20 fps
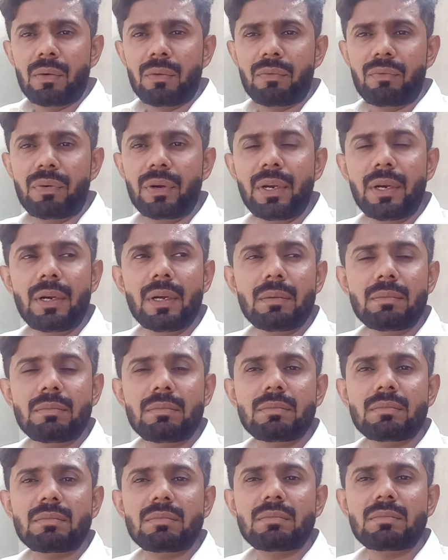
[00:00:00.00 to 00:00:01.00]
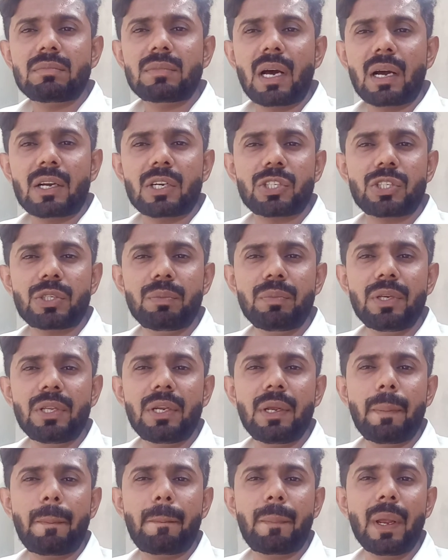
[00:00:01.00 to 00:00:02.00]
freedom the
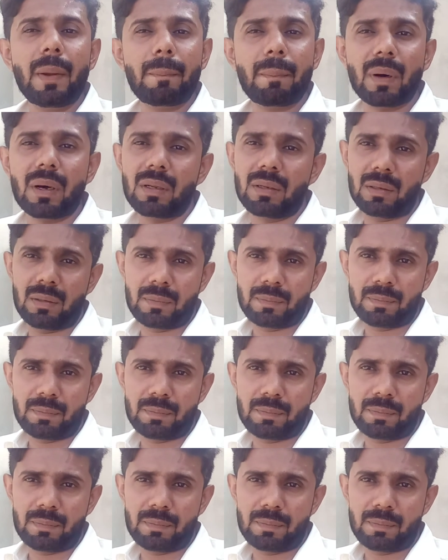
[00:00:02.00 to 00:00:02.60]
Kashmiri people,